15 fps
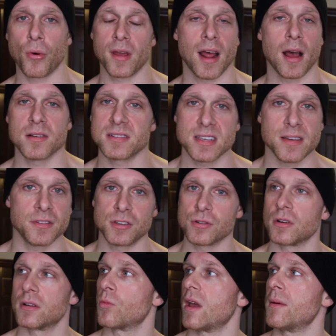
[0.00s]
point I was even
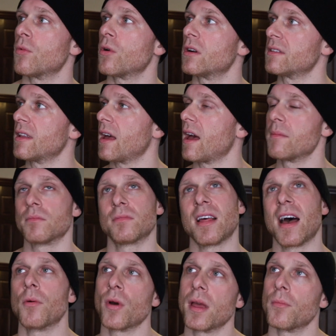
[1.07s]
doing way more,
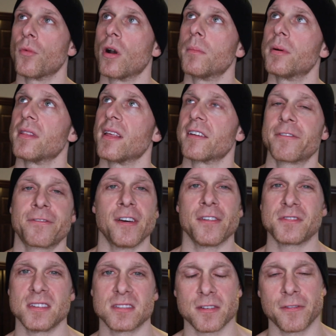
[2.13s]
not way more, but like
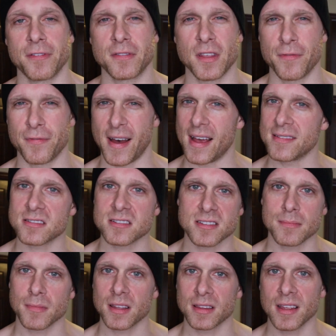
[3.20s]
50s or 55s or
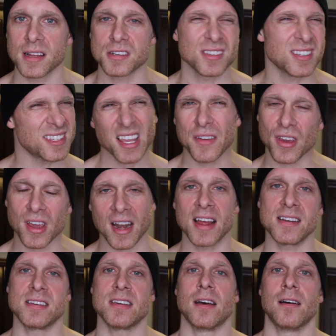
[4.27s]
something like that, just to give you an
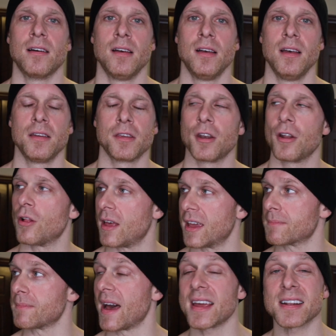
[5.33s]
idea. You know,
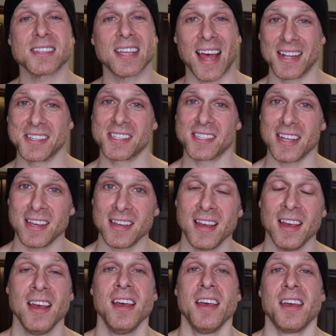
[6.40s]
like my intensity
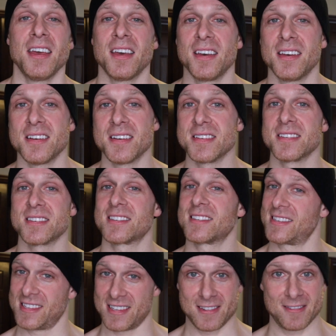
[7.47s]

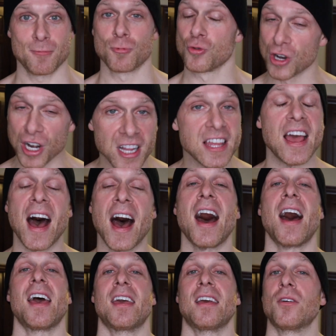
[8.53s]
is really
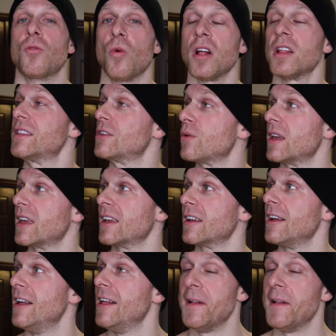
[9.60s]
high while doing